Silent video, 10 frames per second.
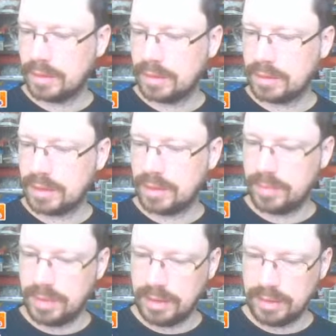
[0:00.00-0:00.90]
can
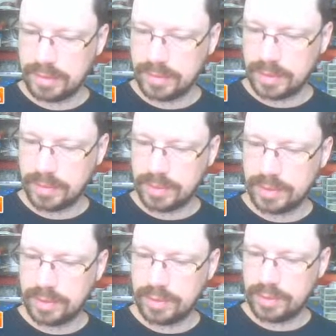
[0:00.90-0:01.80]
be sometimes
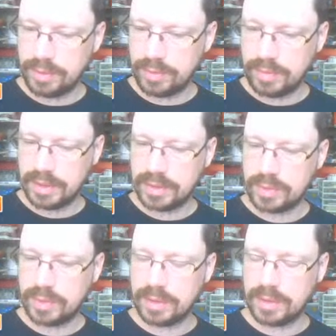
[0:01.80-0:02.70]
hard to make
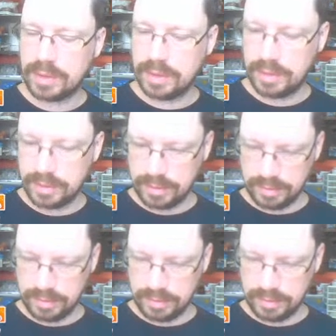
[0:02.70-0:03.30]
straight lines.